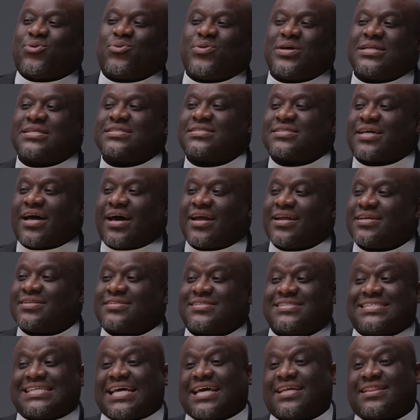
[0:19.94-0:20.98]
we decided
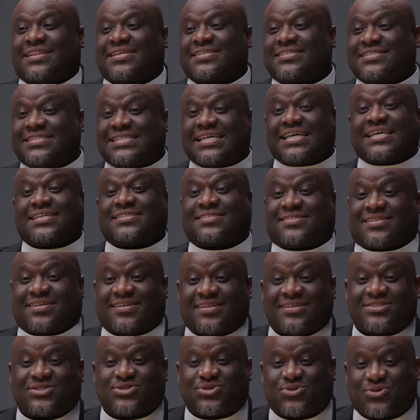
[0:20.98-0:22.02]
to take this
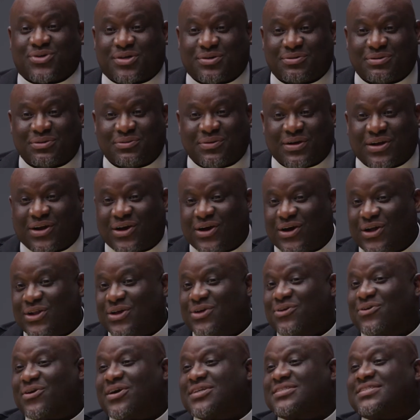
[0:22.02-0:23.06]
10-city tour. We went all
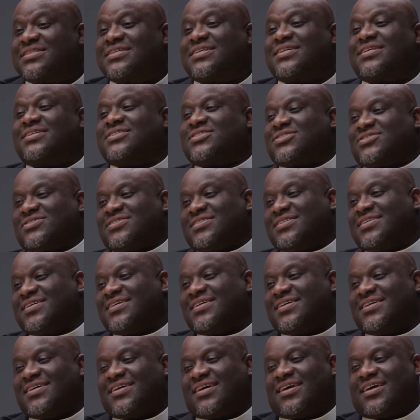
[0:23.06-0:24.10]
across the country,
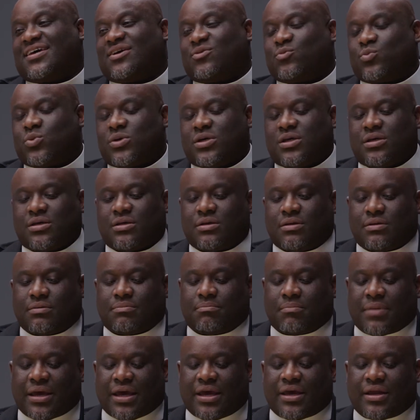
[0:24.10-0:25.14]
and we
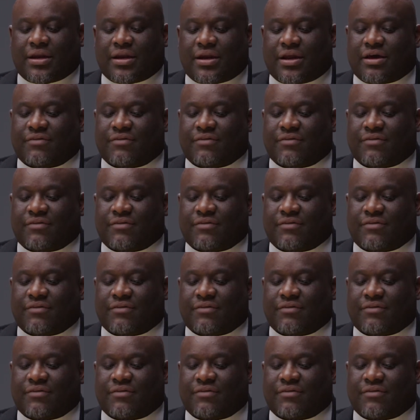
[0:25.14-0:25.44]
made an